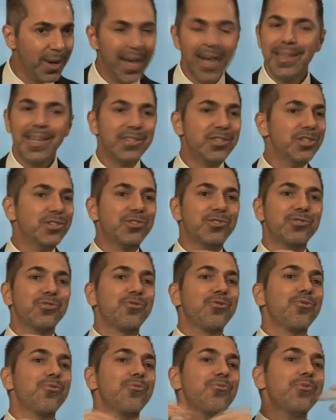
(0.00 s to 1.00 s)
That's just
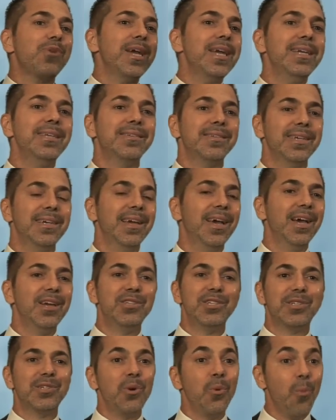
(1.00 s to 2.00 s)
crazy.
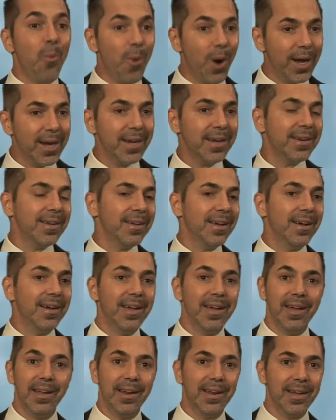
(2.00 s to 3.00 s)
Just a one in
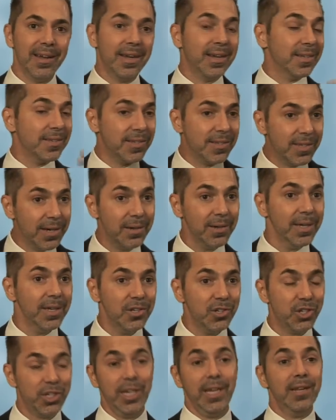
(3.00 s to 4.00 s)
a gazillion
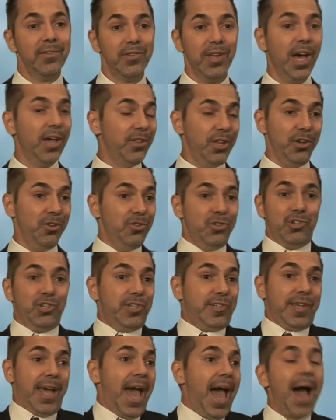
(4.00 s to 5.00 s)
chance that you
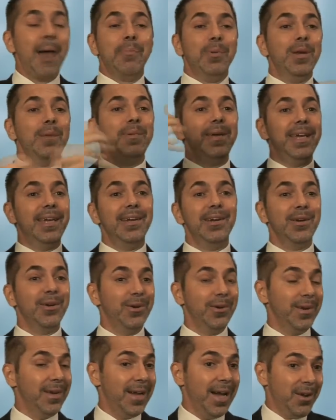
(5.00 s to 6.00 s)
just happen to be here,
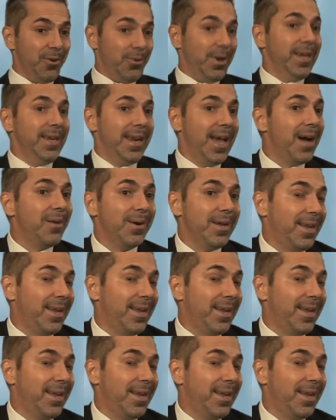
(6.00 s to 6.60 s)
good luck, right now,